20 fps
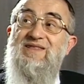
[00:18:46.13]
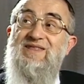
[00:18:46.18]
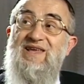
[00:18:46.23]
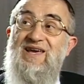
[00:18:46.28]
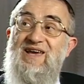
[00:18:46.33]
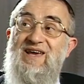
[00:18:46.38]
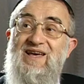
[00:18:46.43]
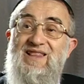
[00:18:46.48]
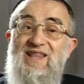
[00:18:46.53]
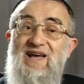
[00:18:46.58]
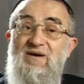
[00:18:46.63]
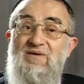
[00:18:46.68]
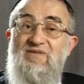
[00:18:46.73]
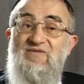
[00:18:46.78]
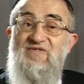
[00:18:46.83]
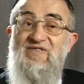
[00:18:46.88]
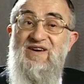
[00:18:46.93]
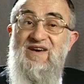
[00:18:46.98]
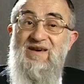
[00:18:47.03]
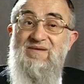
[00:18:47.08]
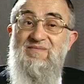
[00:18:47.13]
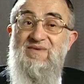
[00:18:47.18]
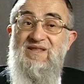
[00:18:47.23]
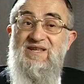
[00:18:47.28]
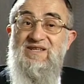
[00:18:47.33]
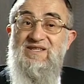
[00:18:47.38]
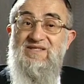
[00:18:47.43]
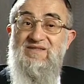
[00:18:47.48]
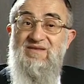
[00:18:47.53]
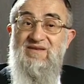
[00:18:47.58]
they allowed
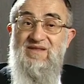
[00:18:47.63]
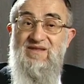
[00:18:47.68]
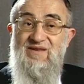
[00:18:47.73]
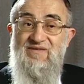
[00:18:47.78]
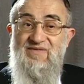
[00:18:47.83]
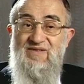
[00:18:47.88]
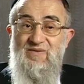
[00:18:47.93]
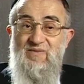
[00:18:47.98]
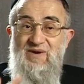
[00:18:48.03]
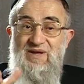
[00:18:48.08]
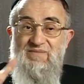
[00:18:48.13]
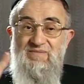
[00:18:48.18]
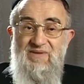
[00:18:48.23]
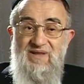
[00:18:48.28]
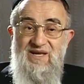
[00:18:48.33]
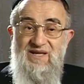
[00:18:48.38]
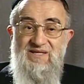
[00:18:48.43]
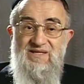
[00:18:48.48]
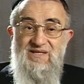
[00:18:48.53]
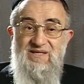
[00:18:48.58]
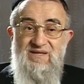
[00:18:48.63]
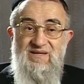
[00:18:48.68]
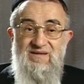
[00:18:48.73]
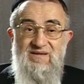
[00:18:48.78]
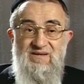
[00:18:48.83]
families to live in one place.